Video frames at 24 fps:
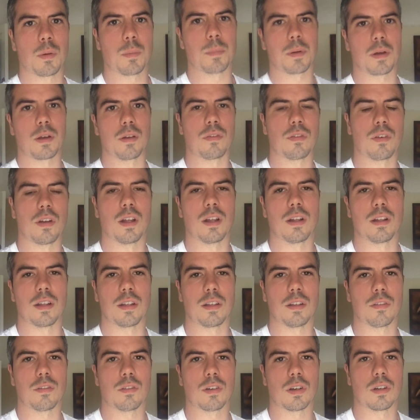we both learned that
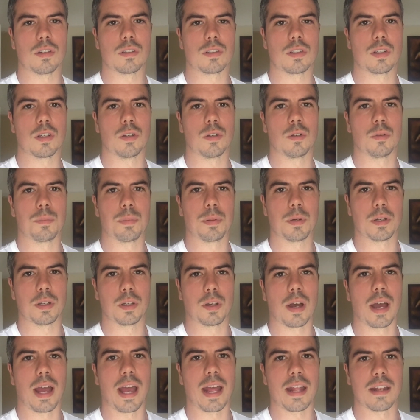you've got to put
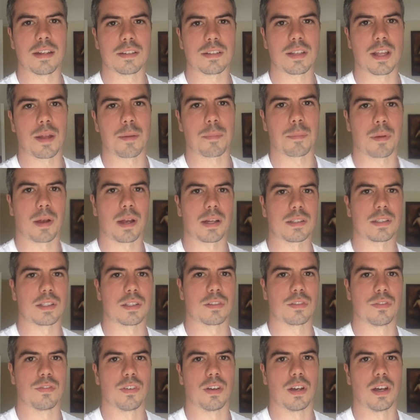your handstand practice
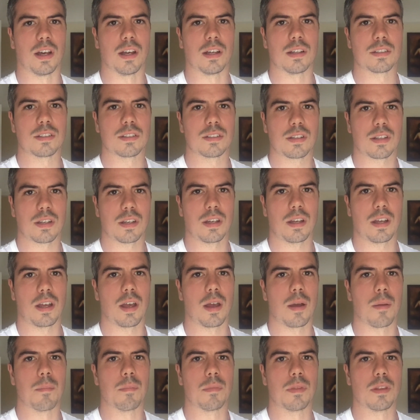first.
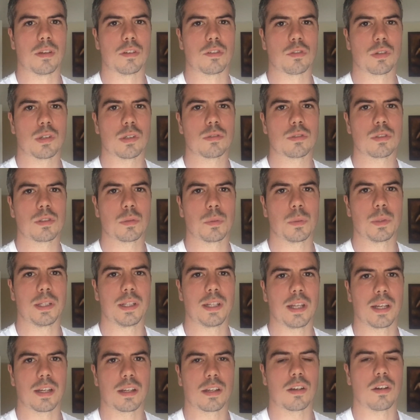The drills that we did